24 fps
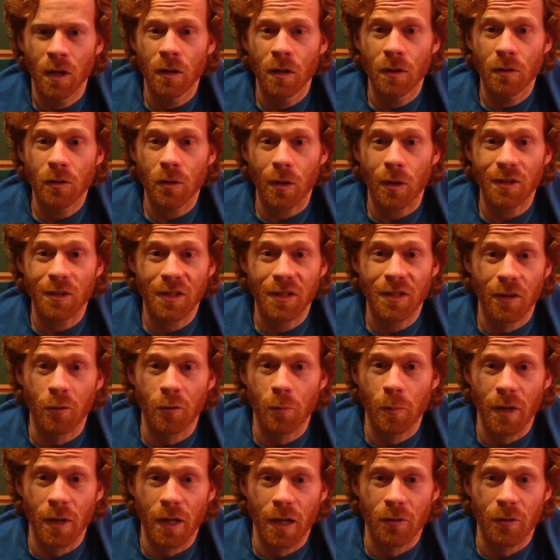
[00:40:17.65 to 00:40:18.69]
So I'll see
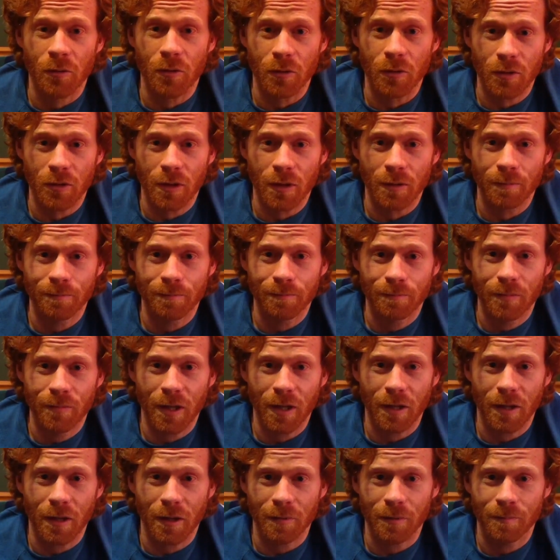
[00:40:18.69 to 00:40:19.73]
everybody on Thursday.
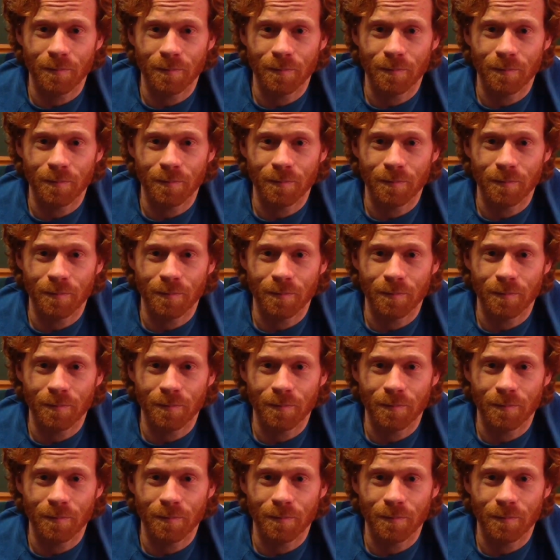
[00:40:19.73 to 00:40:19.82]
Take care.